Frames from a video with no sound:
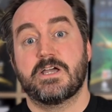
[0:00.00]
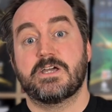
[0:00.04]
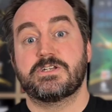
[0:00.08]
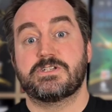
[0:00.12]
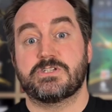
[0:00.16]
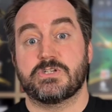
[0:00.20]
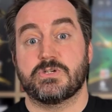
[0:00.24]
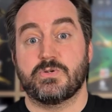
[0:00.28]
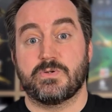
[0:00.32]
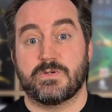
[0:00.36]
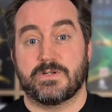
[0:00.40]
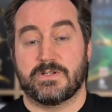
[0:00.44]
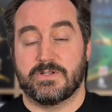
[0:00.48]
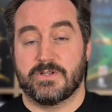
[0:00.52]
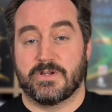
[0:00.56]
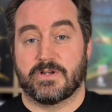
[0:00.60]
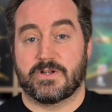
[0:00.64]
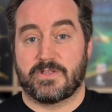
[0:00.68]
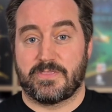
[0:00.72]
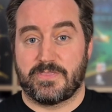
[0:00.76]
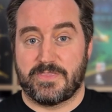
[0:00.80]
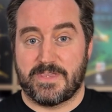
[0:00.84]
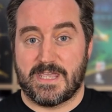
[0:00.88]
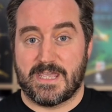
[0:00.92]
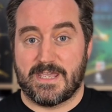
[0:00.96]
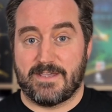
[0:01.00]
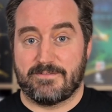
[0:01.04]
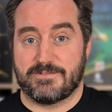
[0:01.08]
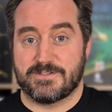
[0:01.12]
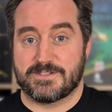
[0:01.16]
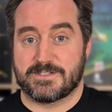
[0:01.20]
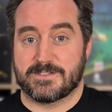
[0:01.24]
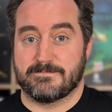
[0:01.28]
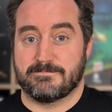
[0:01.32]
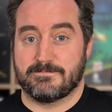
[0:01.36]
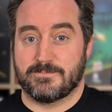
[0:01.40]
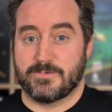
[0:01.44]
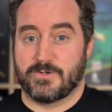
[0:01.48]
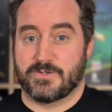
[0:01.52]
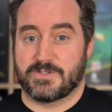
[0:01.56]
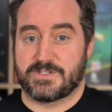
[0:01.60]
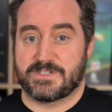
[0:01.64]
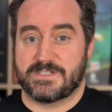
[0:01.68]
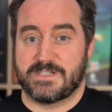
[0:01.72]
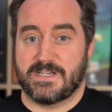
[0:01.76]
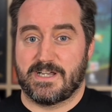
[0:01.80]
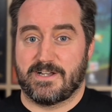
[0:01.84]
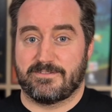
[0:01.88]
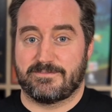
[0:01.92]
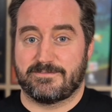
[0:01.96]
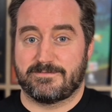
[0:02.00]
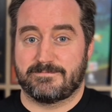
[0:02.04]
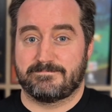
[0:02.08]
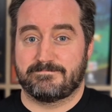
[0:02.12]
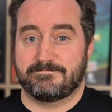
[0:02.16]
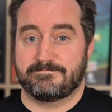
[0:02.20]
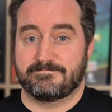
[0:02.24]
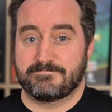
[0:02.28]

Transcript: do look there for some more stuff.